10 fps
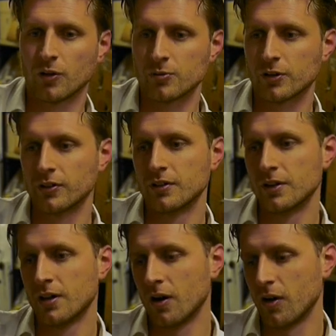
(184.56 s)
joke,
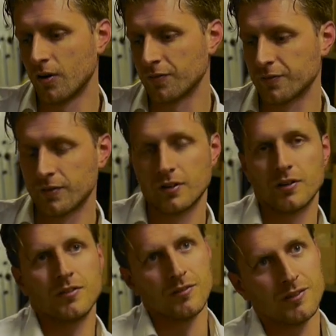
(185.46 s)
half
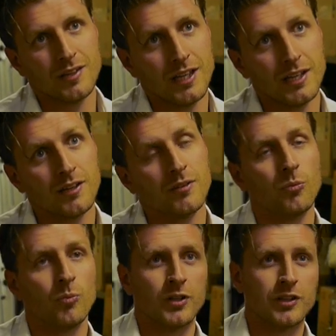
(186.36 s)
dig,
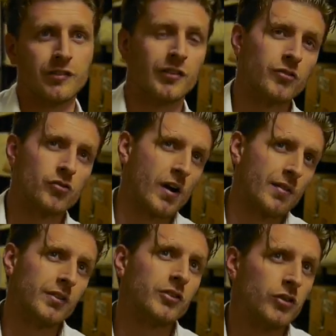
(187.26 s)
which is that
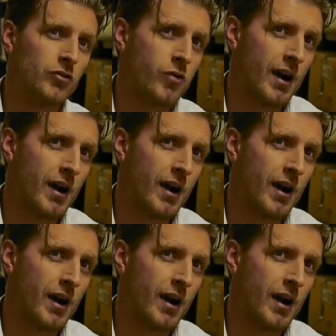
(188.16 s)
travellers should